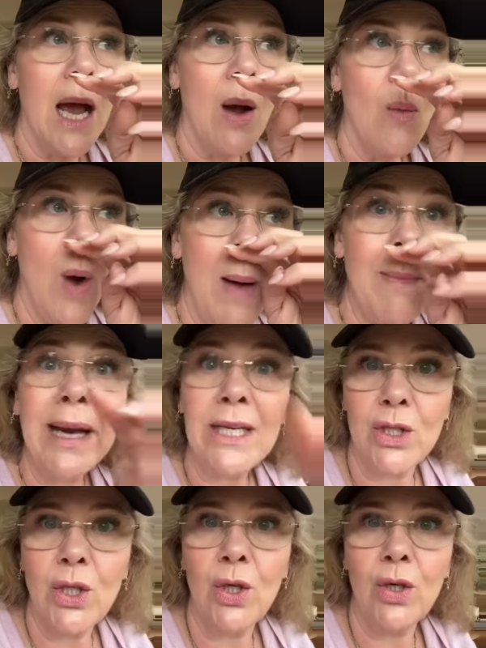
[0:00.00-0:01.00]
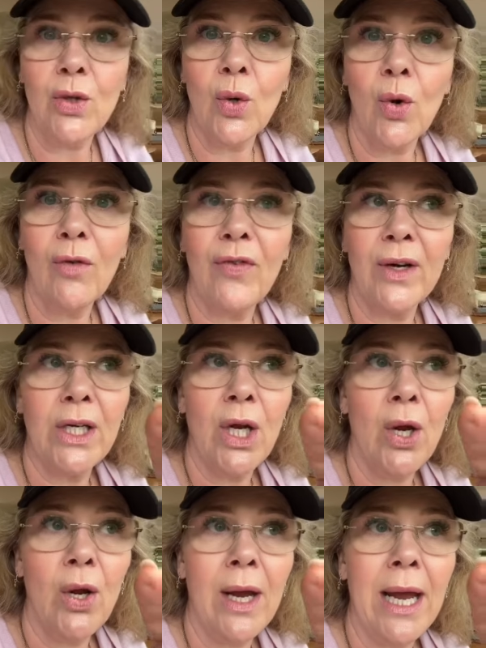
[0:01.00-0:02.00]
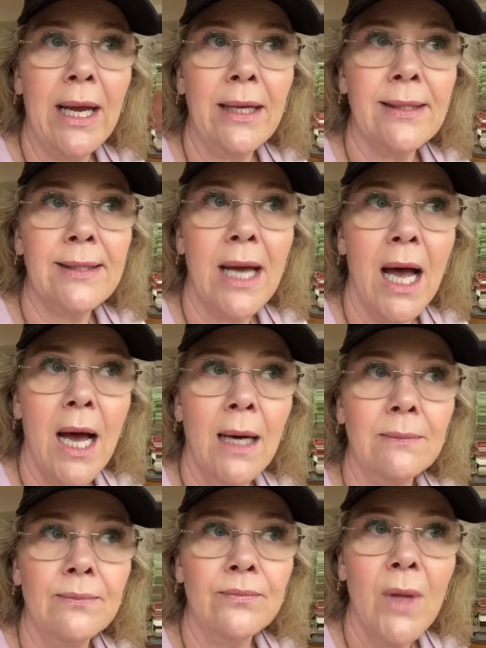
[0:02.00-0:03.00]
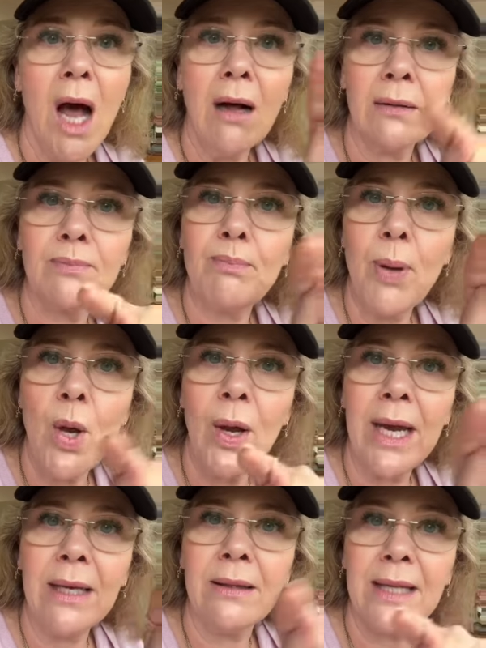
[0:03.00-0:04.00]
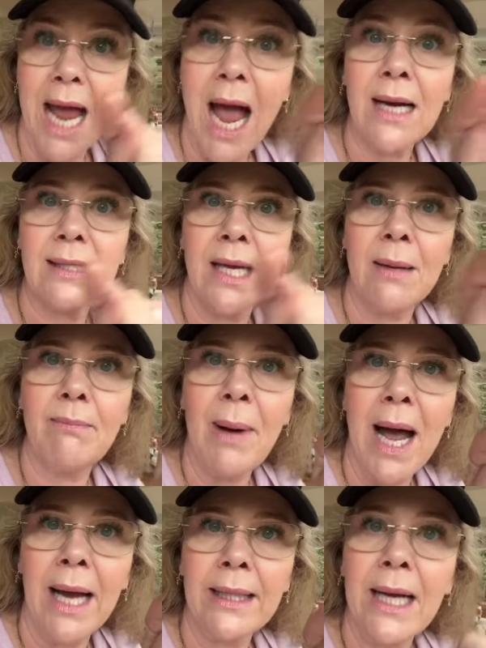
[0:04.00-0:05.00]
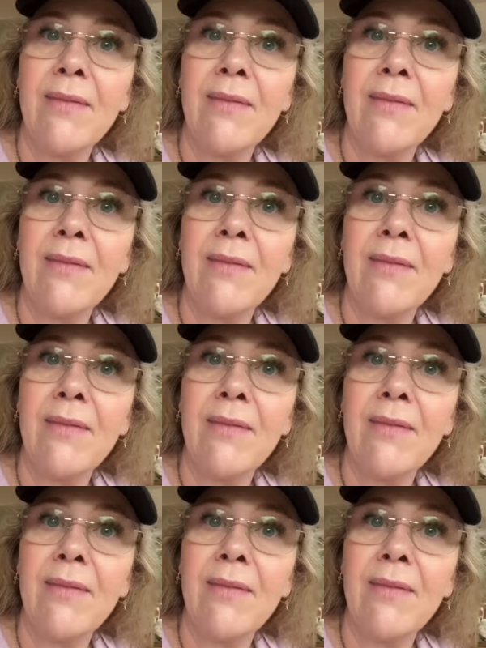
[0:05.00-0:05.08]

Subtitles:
What I might do, though, for you is I'll put in the accent bank,